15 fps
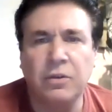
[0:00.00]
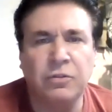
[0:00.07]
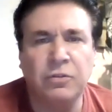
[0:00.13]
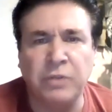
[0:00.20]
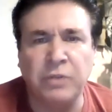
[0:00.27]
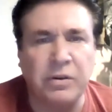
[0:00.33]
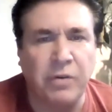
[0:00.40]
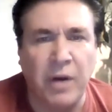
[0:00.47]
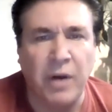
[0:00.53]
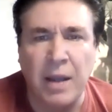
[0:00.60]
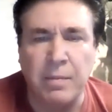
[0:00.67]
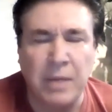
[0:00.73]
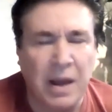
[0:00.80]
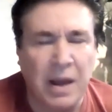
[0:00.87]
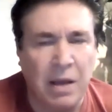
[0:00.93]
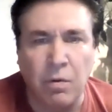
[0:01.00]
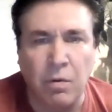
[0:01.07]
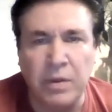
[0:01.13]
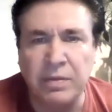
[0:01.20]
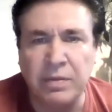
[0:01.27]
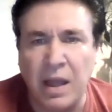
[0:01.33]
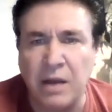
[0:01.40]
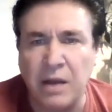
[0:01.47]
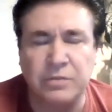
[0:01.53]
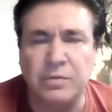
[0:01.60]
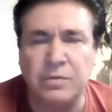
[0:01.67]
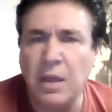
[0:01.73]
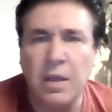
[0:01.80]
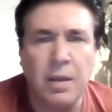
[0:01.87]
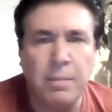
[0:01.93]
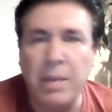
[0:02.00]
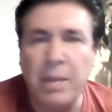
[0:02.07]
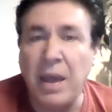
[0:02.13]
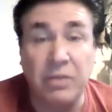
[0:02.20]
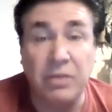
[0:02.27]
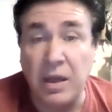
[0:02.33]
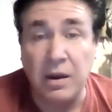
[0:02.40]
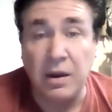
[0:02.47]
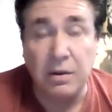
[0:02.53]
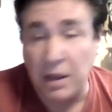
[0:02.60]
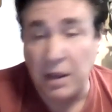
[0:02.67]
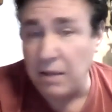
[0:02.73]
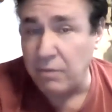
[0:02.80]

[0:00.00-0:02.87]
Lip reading: street crime and how it went down. Back then,